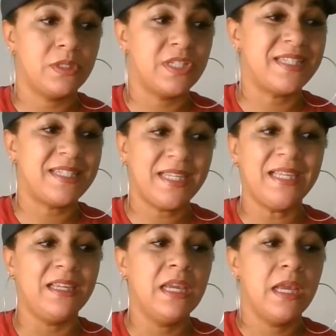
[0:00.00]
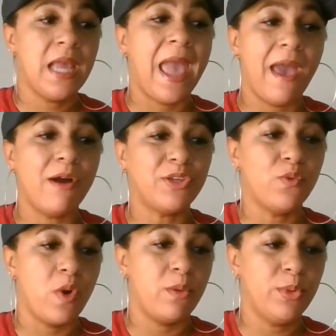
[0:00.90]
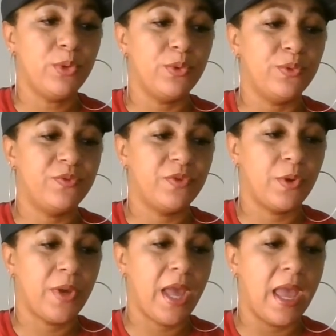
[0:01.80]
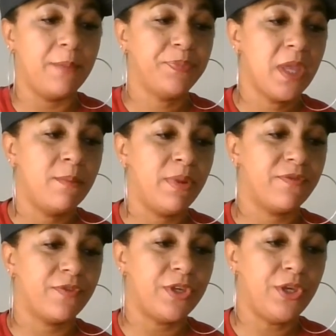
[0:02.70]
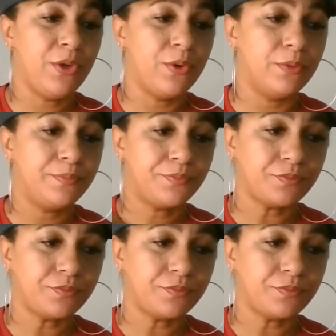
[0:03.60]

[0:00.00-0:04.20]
to see how you want to move. Okay, but for you.